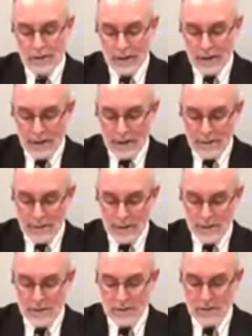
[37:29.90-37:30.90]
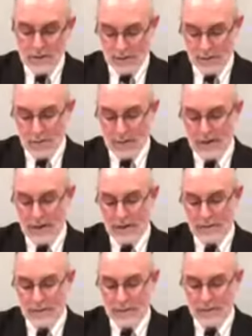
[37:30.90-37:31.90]
he mentions, he brings down
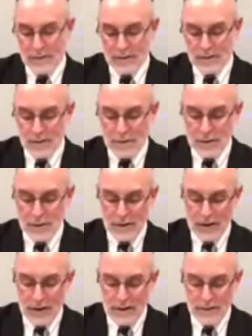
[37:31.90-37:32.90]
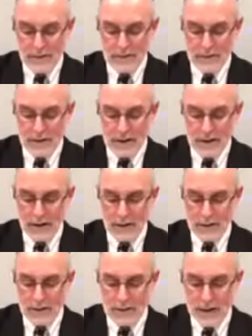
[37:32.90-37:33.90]
from a verse in Mishle,
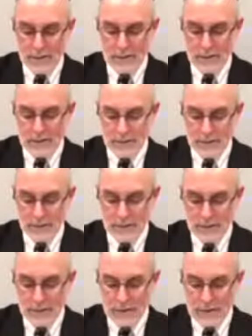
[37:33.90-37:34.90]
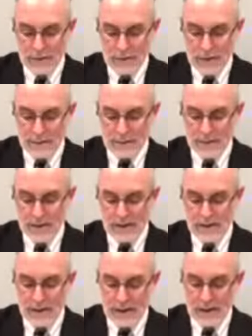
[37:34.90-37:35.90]
uh, chapter, chapter
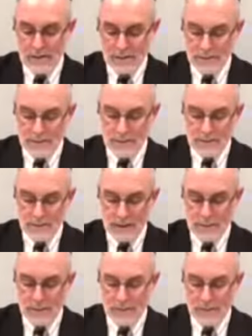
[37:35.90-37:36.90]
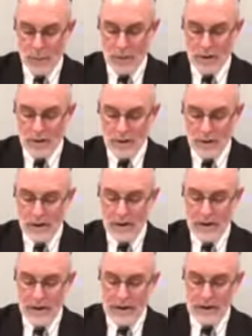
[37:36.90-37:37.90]
16, number 4,
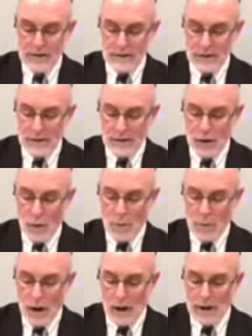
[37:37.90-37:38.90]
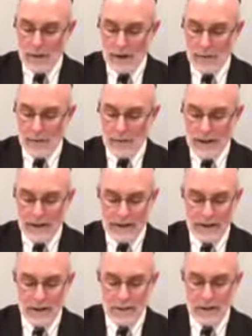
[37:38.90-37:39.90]
in the verse Kol Pa'al Hashem
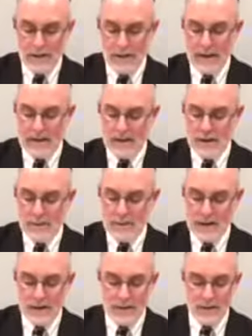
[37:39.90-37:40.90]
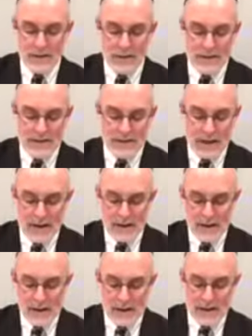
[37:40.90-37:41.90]
Lamanehu, everything that Hashem does is for His sake.
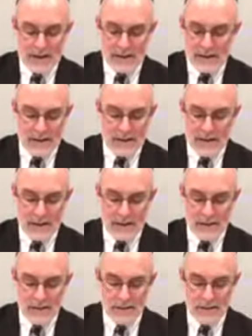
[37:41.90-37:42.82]
He says Ki.